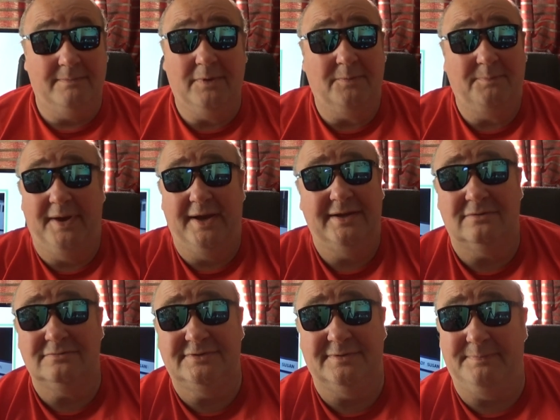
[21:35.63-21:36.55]
I'm not paying
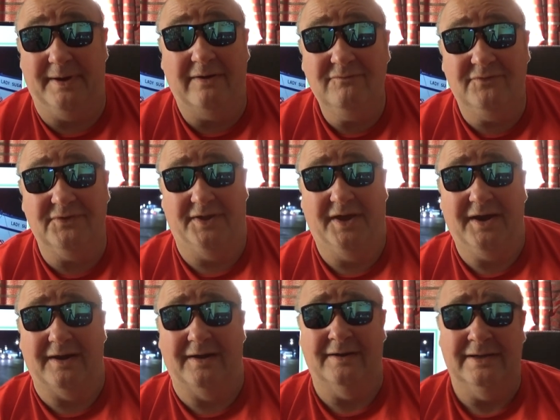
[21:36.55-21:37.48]
100 pound for
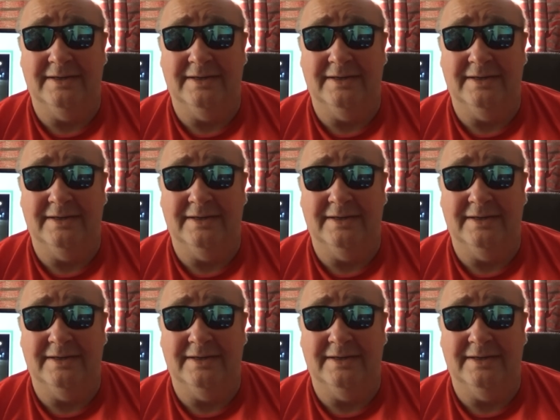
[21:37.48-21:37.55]
that.